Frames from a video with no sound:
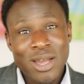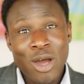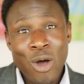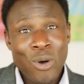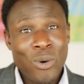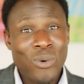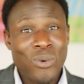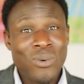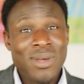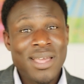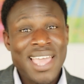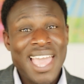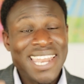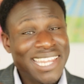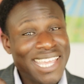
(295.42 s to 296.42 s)
Oh,
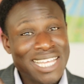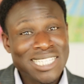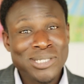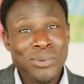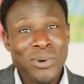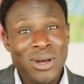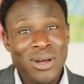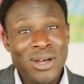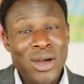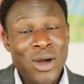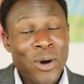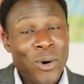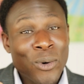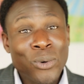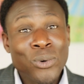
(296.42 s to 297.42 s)
and guess what?
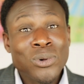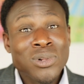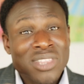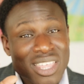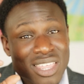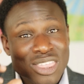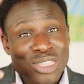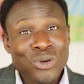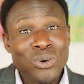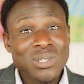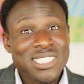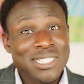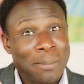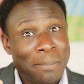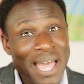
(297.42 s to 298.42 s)
All the
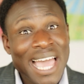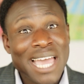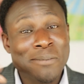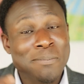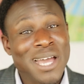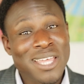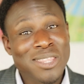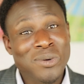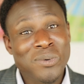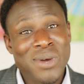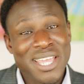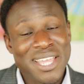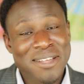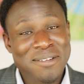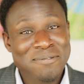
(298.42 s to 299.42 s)
thoughts are bad, by the
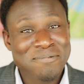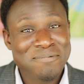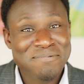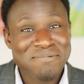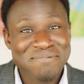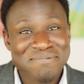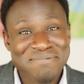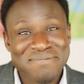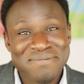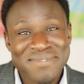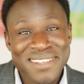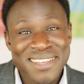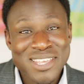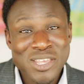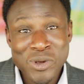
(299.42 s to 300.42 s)
way.
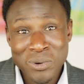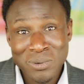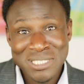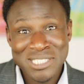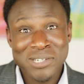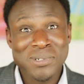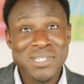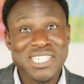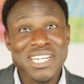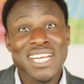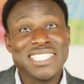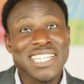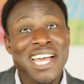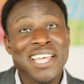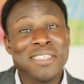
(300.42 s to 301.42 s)
you also
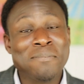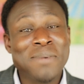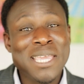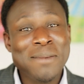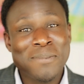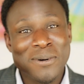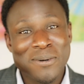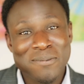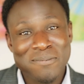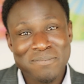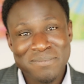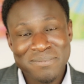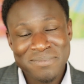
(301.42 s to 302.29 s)
judge other people.